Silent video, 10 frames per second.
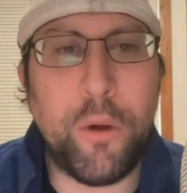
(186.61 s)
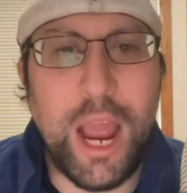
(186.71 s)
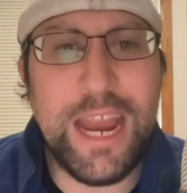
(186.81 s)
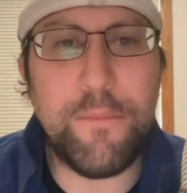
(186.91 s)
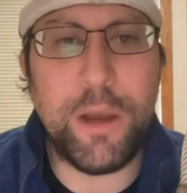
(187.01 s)

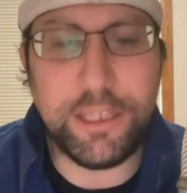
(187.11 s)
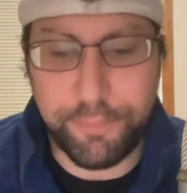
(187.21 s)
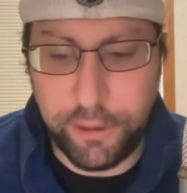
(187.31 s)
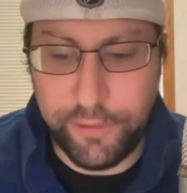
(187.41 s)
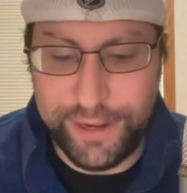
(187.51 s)
Bryant
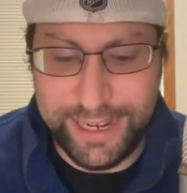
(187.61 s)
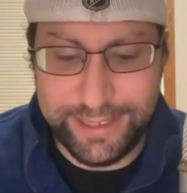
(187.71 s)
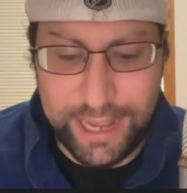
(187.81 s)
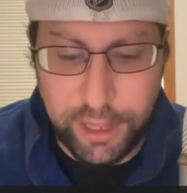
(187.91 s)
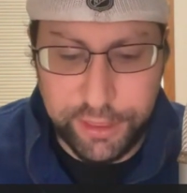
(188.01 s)
must prove he
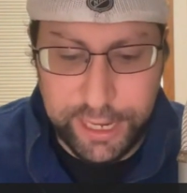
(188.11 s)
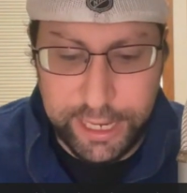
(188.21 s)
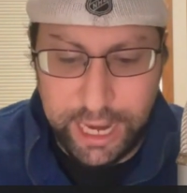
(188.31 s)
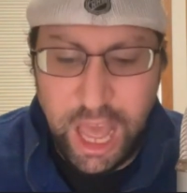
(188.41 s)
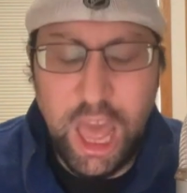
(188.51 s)
is
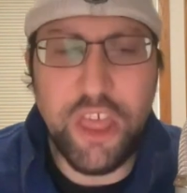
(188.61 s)
healthy.